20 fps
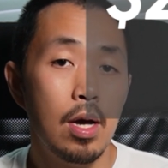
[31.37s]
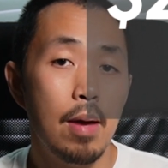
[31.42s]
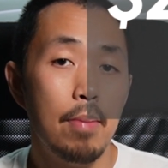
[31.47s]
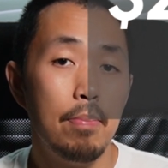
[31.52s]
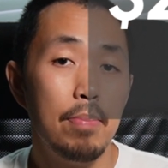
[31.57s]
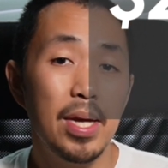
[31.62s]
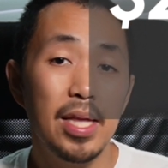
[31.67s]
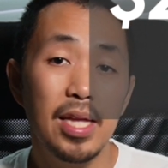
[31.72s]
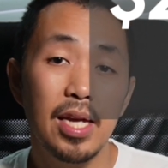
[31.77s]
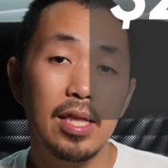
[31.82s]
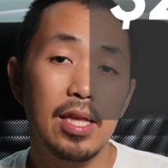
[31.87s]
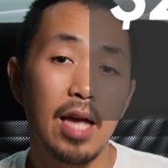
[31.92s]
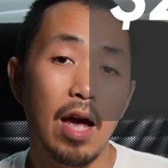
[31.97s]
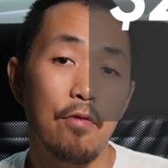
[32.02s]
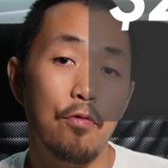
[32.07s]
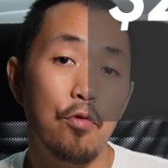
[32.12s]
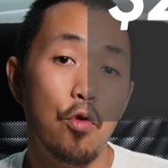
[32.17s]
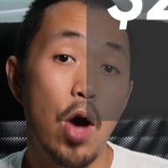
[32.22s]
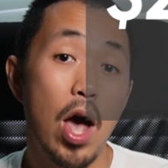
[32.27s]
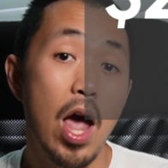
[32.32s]
meaning
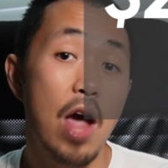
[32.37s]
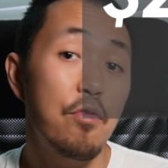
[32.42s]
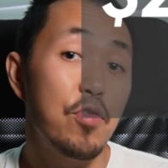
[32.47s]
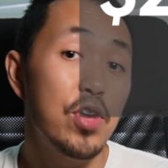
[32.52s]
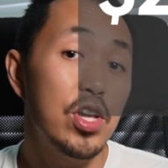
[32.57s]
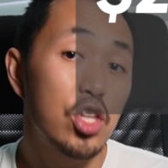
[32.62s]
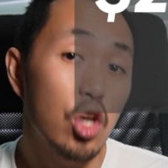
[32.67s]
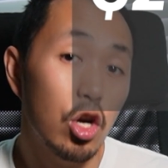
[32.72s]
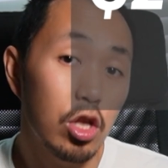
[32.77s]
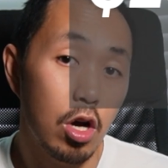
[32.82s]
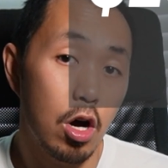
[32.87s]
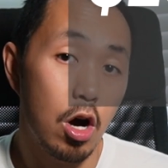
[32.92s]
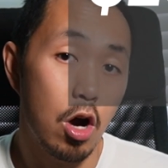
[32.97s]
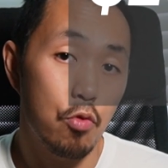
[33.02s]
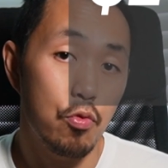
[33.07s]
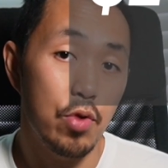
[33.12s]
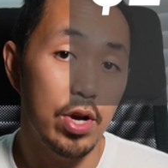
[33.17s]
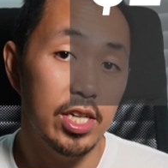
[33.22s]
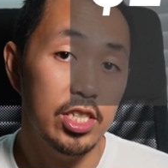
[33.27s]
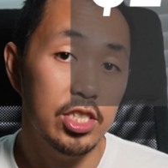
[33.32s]
that for every dollar I
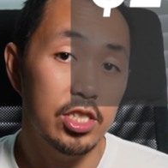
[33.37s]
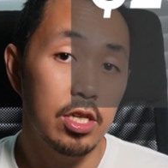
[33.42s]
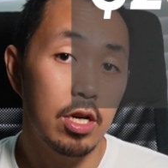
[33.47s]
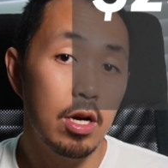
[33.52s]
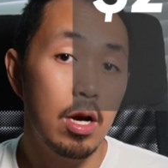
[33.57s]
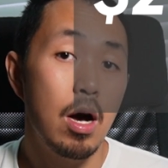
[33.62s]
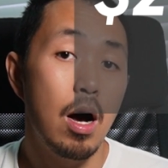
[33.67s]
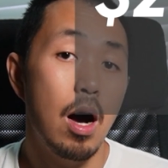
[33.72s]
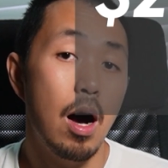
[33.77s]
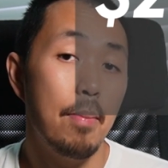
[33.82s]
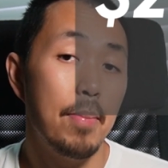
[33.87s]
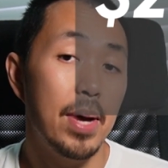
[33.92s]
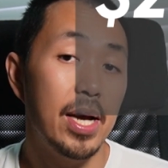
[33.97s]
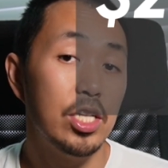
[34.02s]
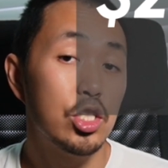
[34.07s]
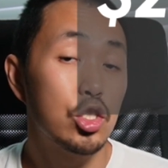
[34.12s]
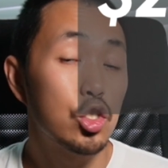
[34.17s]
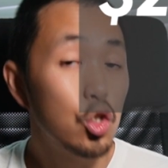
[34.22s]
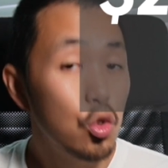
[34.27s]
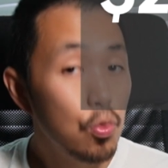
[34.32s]
risked, I
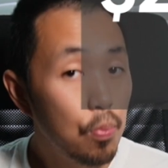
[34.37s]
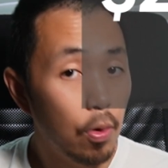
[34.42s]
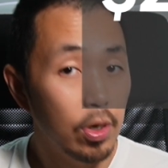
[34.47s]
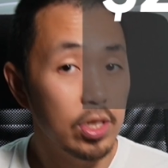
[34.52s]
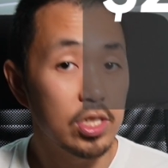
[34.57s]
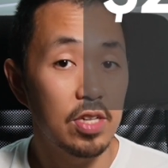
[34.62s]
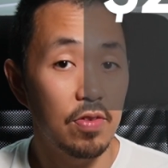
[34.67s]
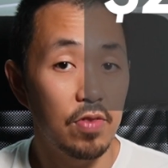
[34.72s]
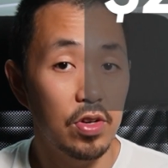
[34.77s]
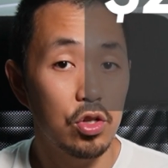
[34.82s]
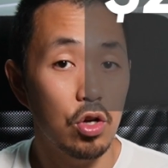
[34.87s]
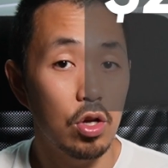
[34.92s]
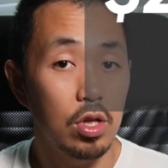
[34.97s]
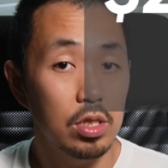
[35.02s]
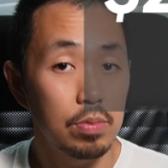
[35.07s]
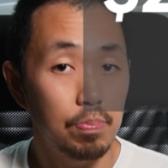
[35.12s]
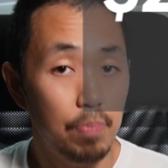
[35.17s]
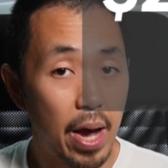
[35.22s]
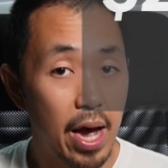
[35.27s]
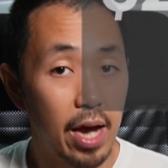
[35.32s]
made
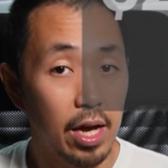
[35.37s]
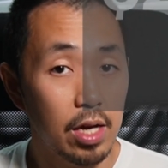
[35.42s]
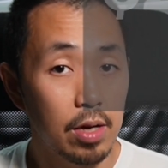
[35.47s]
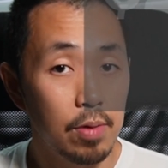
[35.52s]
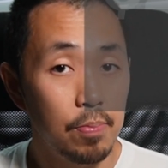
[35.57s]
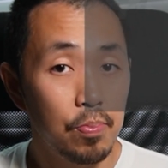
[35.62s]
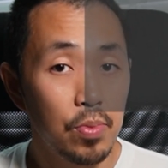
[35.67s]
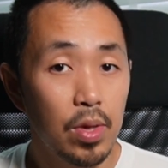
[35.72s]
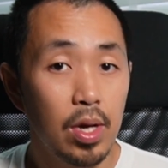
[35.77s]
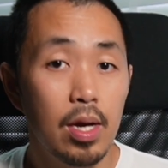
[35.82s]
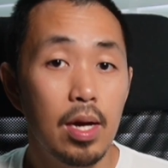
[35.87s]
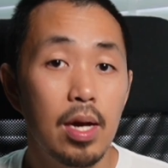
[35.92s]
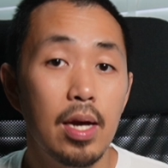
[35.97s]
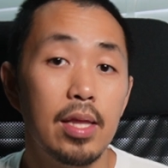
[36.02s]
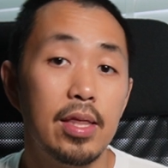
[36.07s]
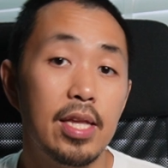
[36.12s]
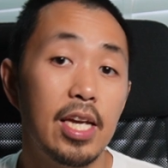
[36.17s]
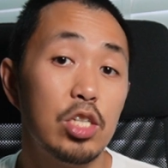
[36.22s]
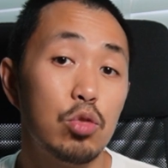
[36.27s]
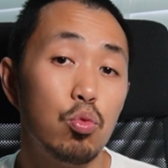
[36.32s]
$2.7 back.
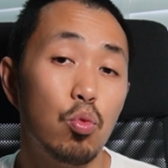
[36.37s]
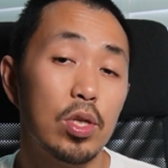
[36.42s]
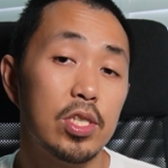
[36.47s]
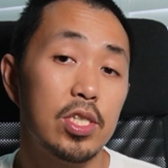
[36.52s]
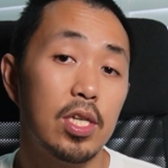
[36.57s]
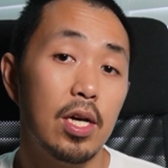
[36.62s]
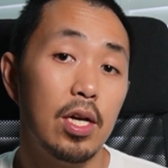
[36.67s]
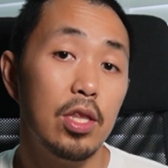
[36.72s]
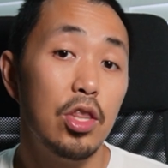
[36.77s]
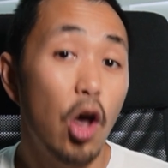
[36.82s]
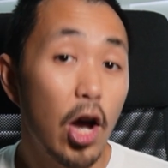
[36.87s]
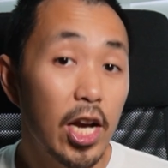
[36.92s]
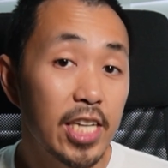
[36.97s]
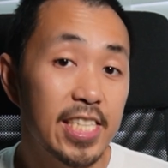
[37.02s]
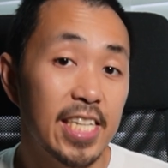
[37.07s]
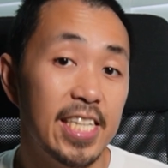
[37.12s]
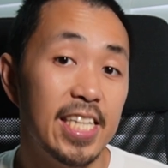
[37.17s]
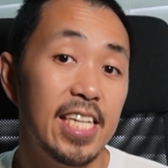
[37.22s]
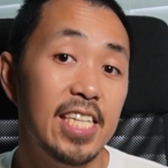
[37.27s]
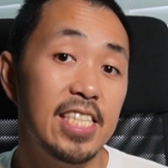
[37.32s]
This was a nice
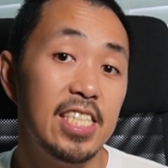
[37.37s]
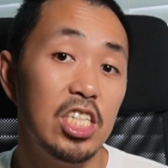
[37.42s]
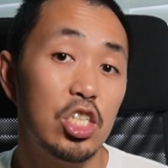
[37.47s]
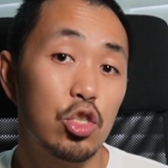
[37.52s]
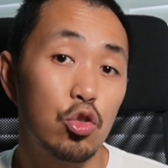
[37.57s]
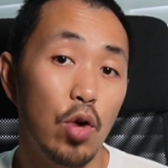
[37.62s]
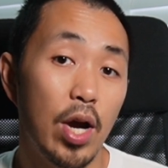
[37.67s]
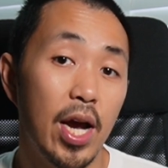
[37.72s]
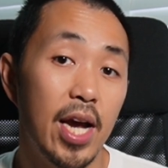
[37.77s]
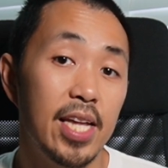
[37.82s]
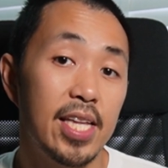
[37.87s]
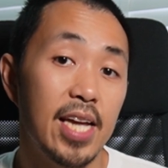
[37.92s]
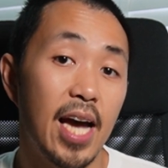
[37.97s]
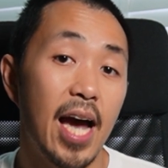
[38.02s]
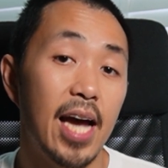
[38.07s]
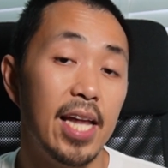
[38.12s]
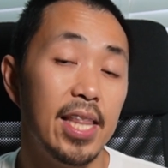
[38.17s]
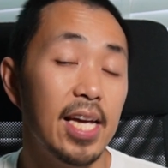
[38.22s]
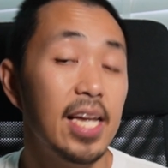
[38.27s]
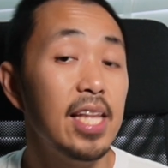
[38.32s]
and easy trade,
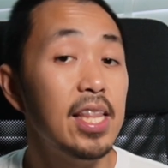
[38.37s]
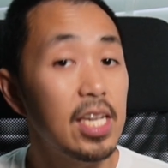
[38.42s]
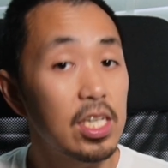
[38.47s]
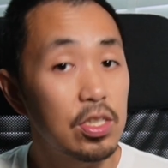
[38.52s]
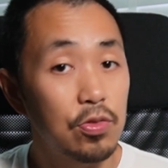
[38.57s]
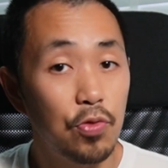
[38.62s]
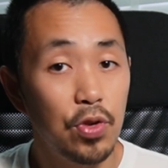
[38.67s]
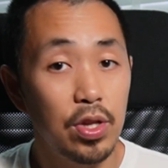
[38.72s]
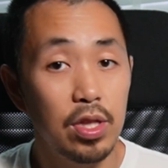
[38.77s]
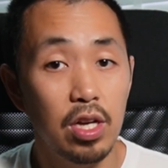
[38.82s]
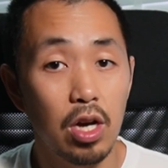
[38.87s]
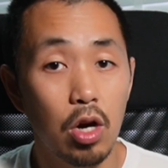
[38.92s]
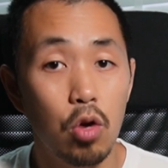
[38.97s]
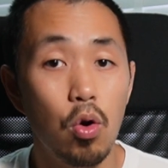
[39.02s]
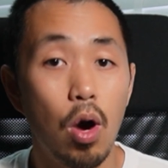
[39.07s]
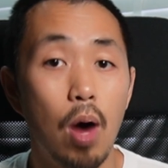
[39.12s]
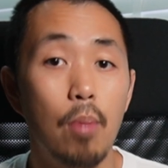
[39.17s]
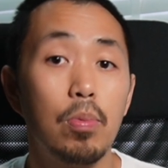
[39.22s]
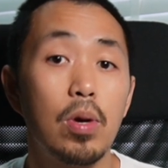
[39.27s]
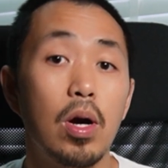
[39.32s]
and in this video,
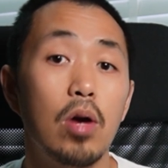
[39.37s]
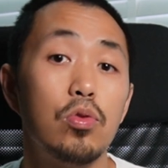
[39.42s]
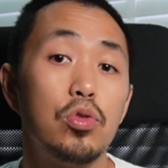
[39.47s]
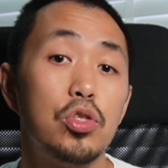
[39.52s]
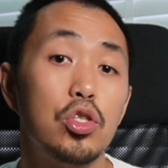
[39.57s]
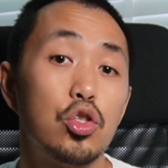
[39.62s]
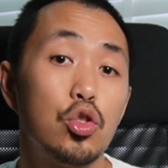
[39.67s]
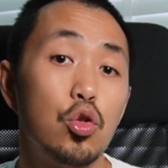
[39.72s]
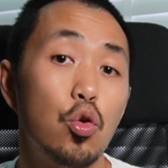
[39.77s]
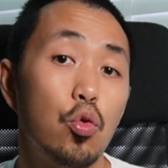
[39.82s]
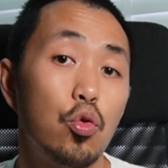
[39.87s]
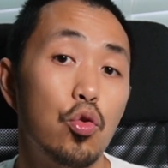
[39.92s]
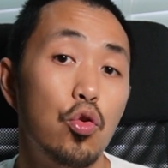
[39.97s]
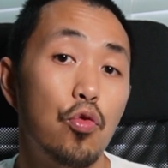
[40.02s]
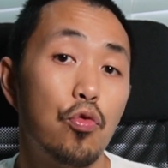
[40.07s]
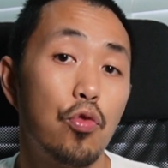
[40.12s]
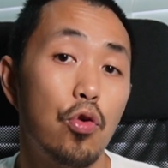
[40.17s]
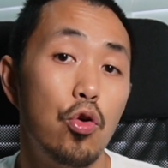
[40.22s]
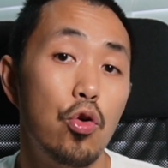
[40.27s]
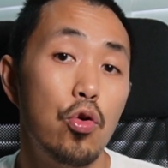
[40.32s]
I'm going to talk you
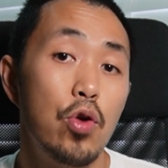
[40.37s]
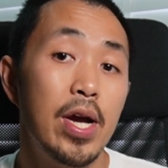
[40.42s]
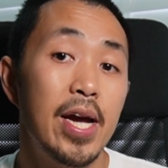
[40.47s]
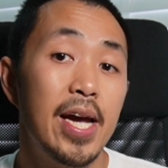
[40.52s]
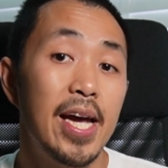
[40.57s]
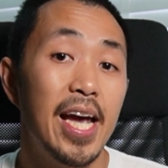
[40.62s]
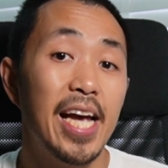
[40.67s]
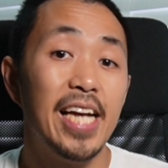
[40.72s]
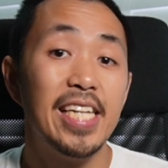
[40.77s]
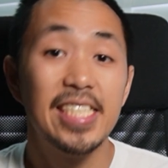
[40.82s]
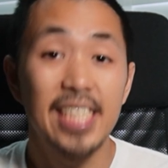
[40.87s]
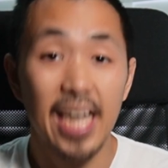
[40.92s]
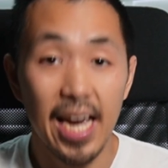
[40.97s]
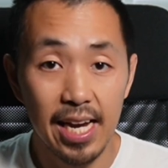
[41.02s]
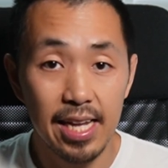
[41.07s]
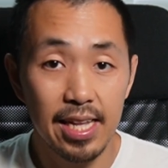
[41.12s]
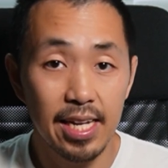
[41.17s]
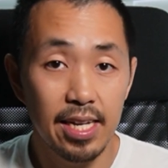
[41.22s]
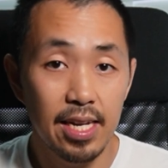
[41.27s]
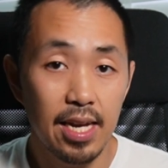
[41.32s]
through
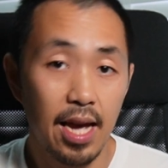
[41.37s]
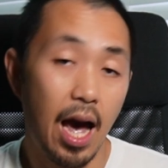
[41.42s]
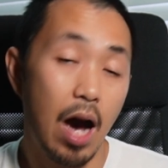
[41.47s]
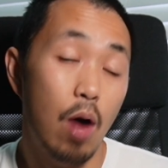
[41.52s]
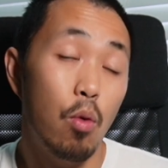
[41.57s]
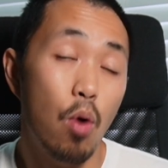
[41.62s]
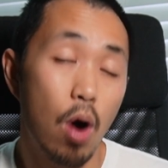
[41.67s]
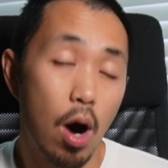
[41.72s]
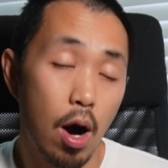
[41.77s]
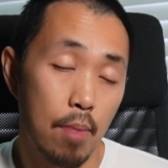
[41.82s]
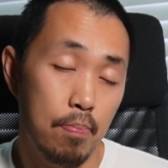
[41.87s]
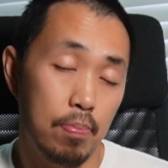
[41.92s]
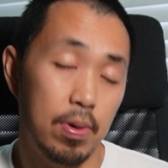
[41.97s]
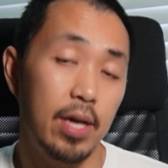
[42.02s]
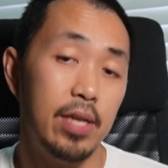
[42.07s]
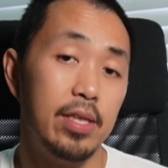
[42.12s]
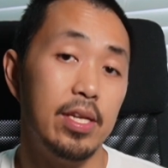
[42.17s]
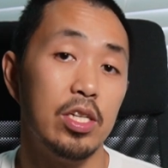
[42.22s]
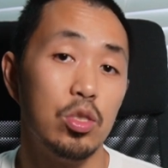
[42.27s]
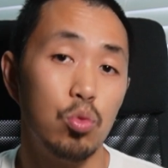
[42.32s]
exactly how I
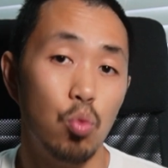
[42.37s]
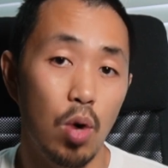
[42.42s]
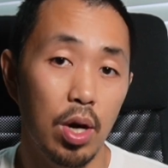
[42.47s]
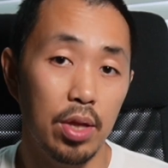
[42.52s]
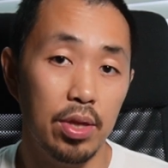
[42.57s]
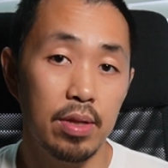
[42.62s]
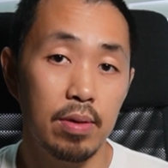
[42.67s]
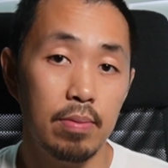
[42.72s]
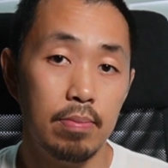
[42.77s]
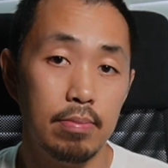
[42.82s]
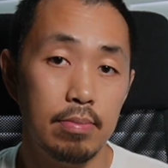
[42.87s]
played this one.